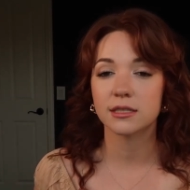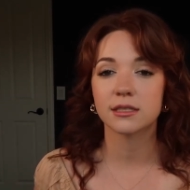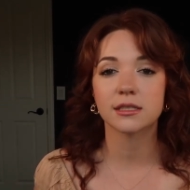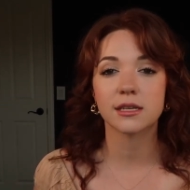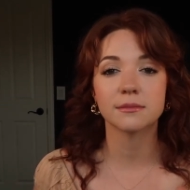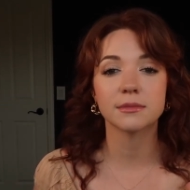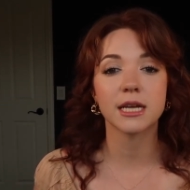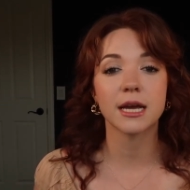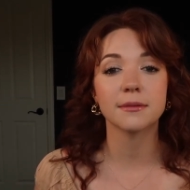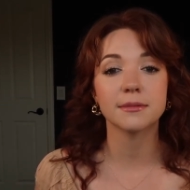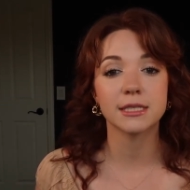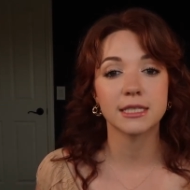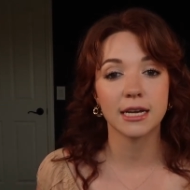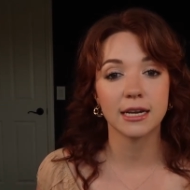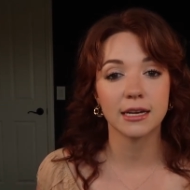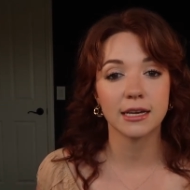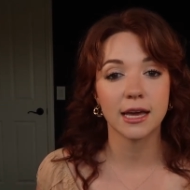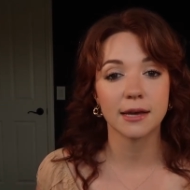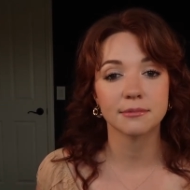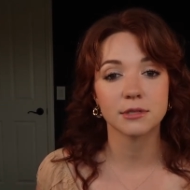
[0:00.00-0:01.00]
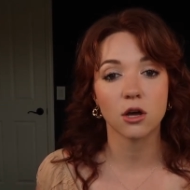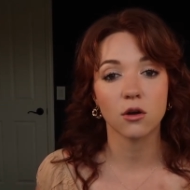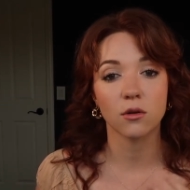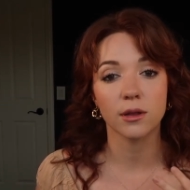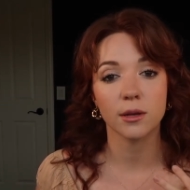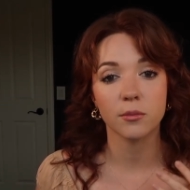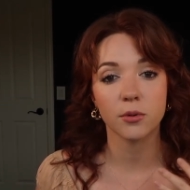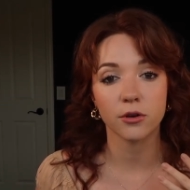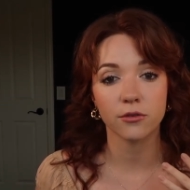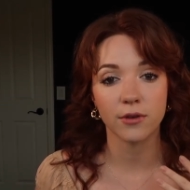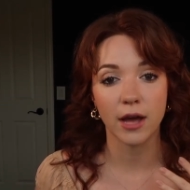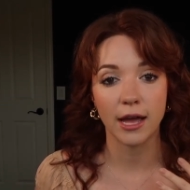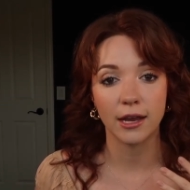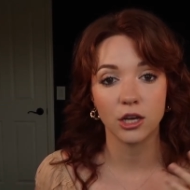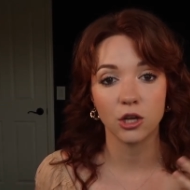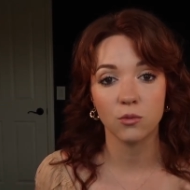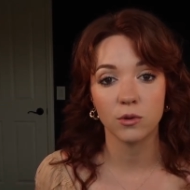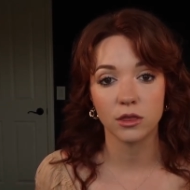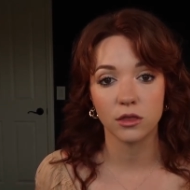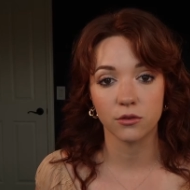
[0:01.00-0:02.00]
sometimes dating apps only provide
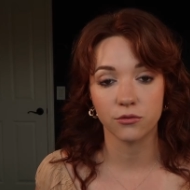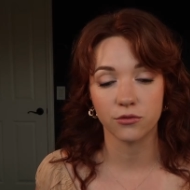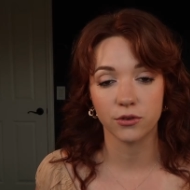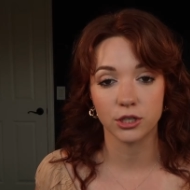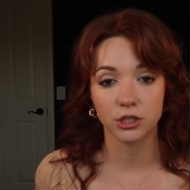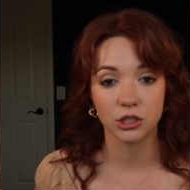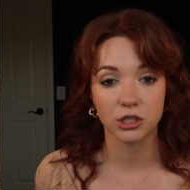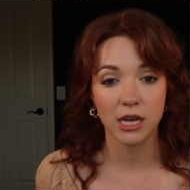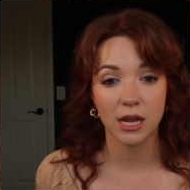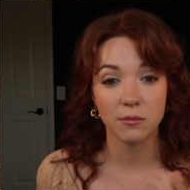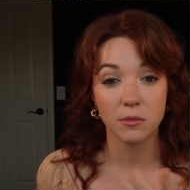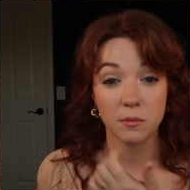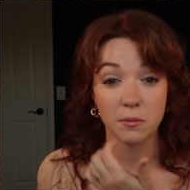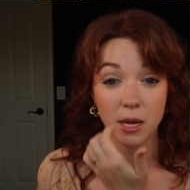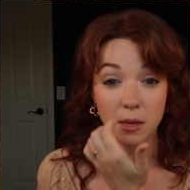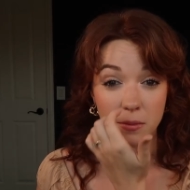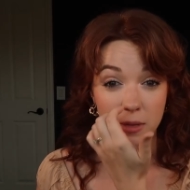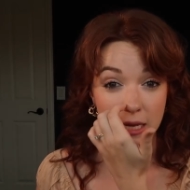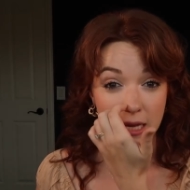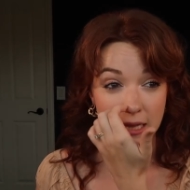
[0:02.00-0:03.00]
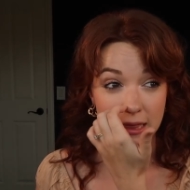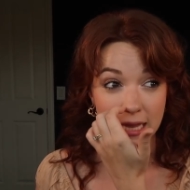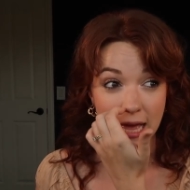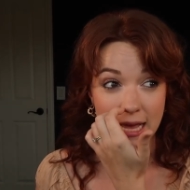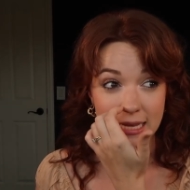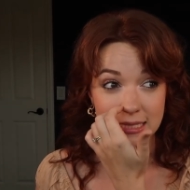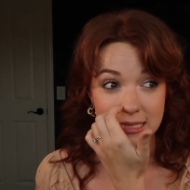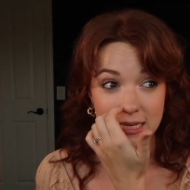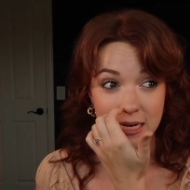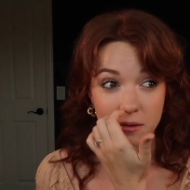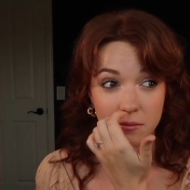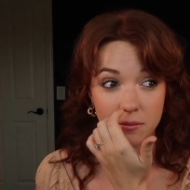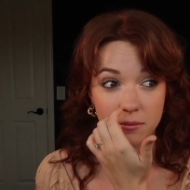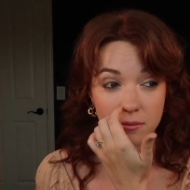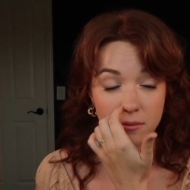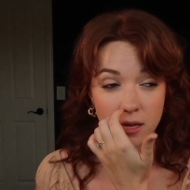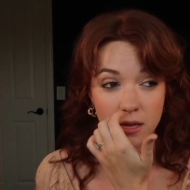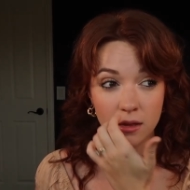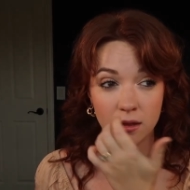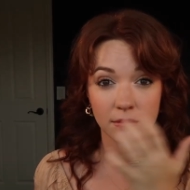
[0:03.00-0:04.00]
you with the first name and maybe last
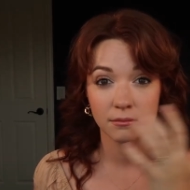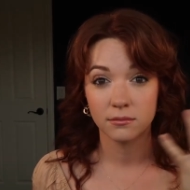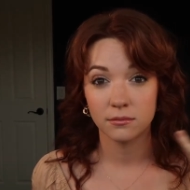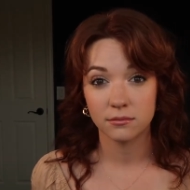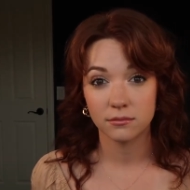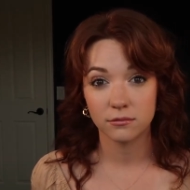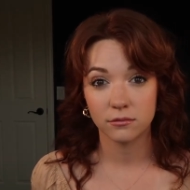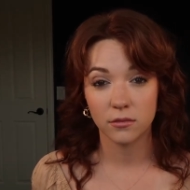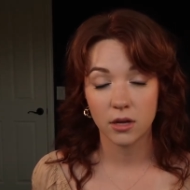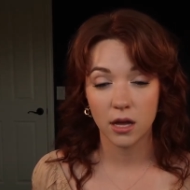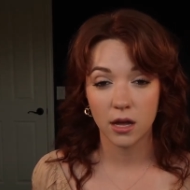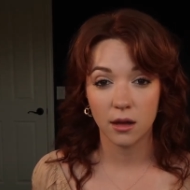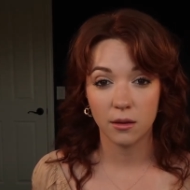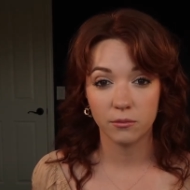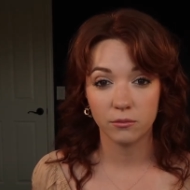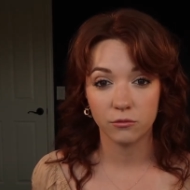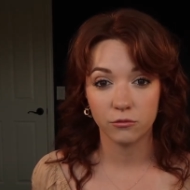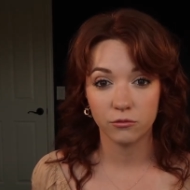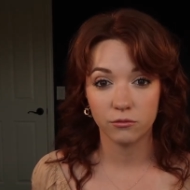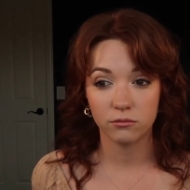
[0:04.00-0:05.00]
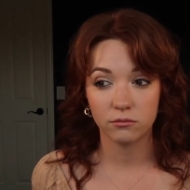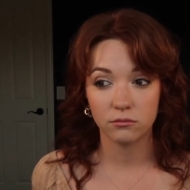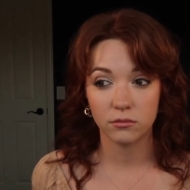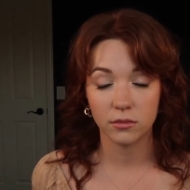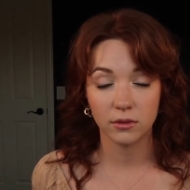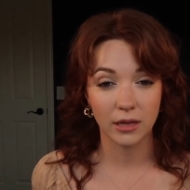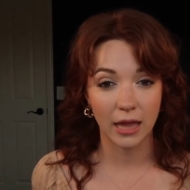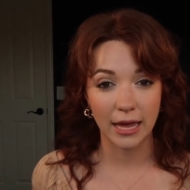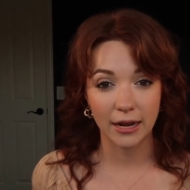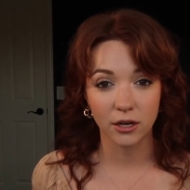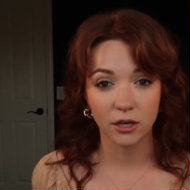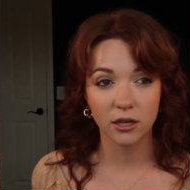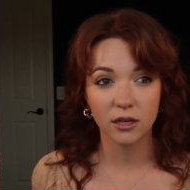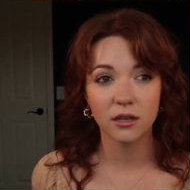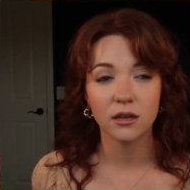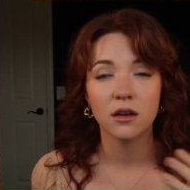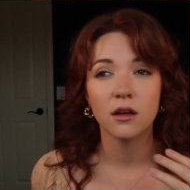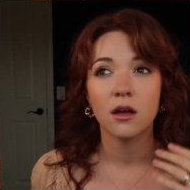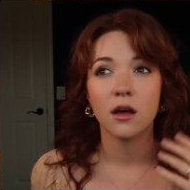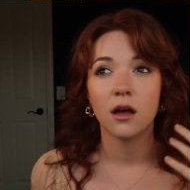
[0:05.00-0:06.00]
name um, letter,